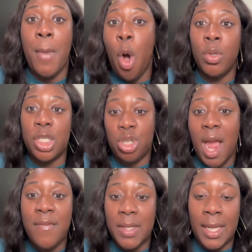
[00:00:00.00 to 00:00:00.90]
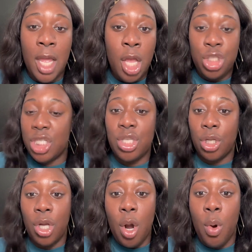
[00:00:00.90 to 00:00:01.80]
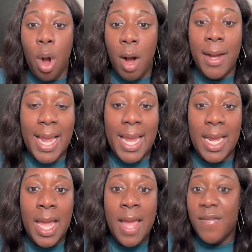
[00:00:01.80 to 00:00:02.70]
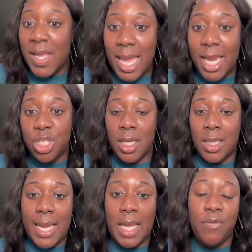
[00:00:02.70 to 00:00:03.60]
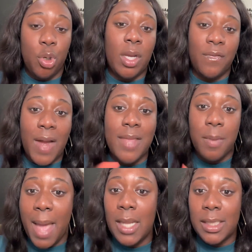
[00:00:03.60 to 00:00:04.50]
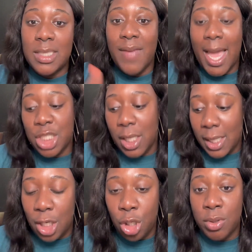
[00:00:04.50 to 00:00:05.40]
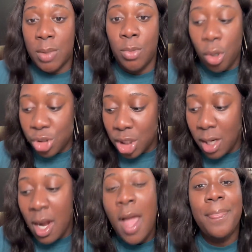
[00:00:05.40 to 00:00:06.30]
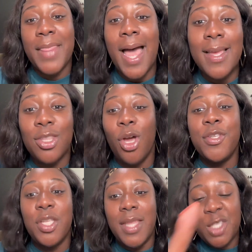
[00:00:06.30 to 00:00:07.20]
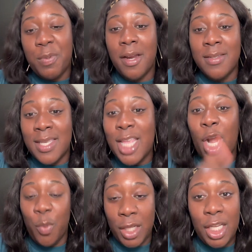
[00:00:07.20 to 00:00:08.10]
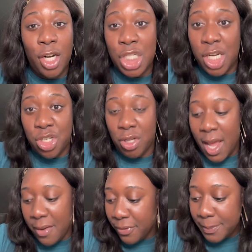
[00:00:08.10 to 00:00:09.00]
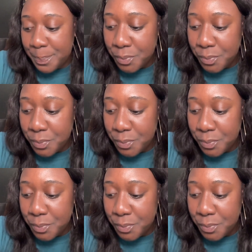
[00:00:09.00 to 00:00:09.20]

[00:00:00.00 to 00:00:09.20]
I'm only traveling just to go on a vacation. Like, if you can find the balance of actually getting to know some culture, those are the experiences that are really going to change your life.